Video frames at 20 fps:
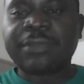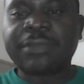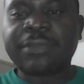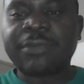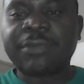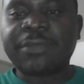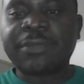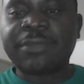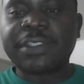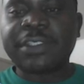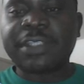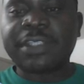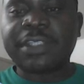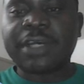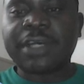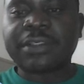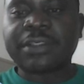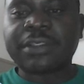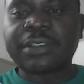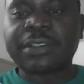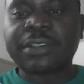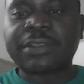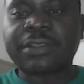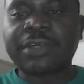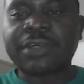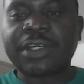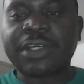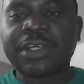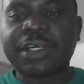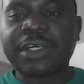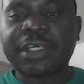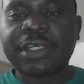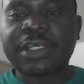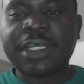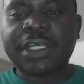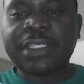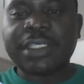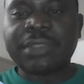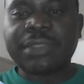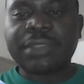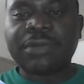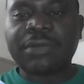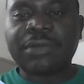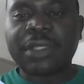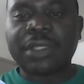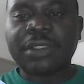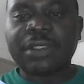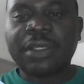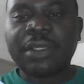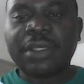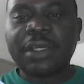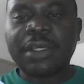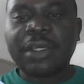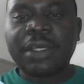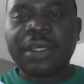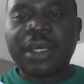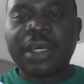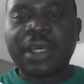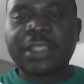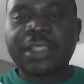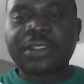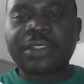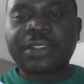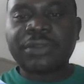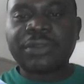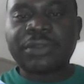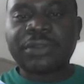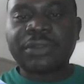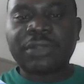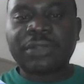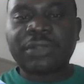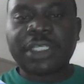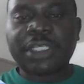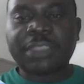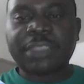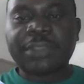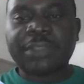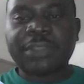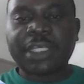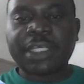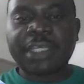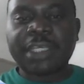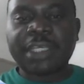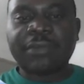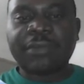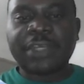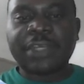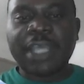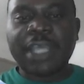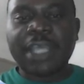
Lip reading: 50,291, and two scholarships are given